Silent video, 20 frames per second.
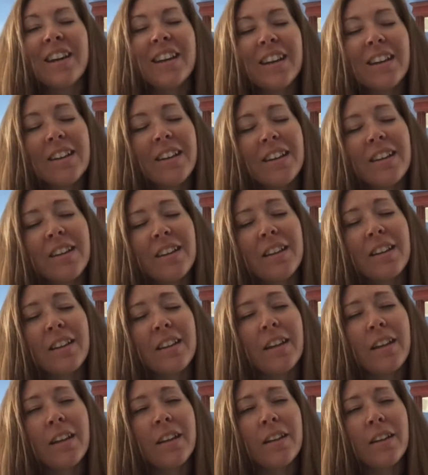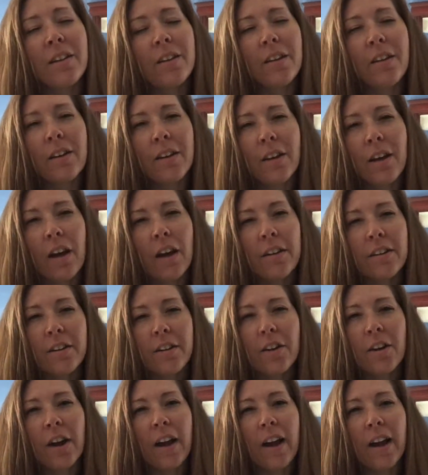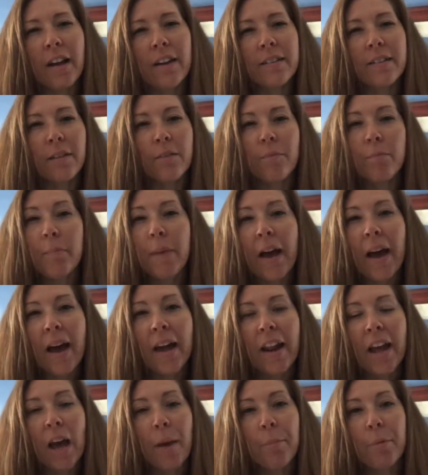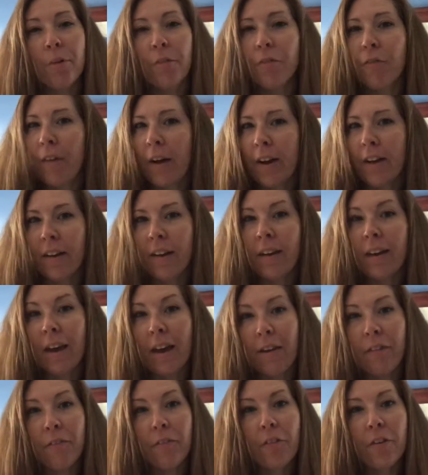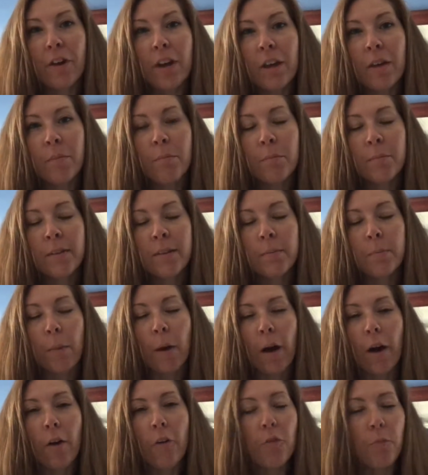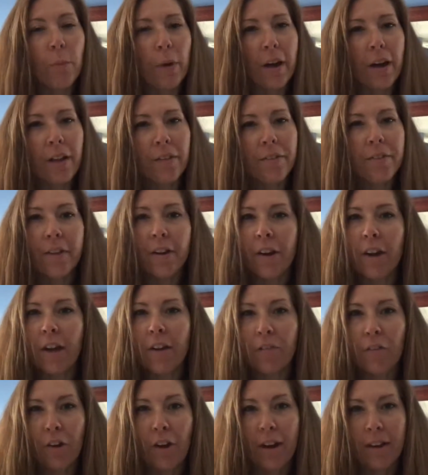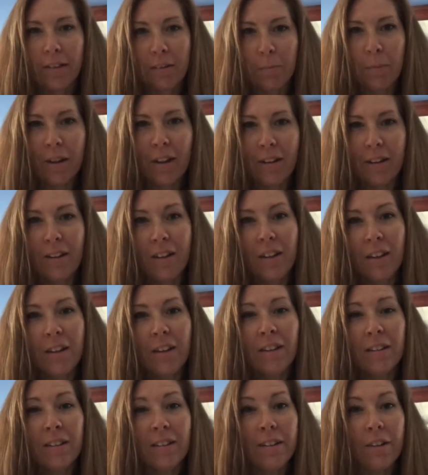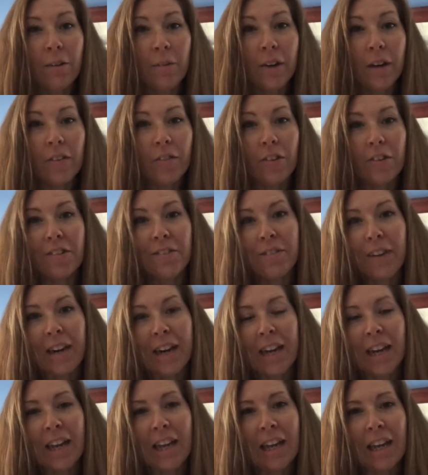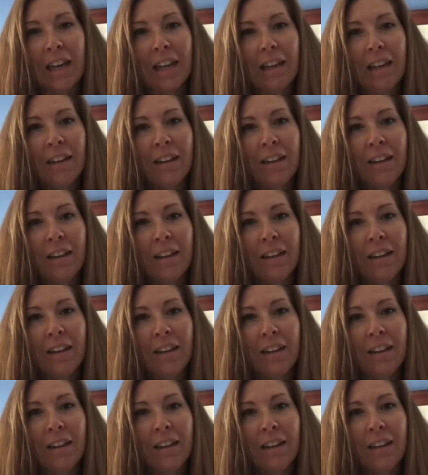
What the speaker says: And Oscar has a bad habit of finding every spot of mud there ever has been. So whenever it's raining,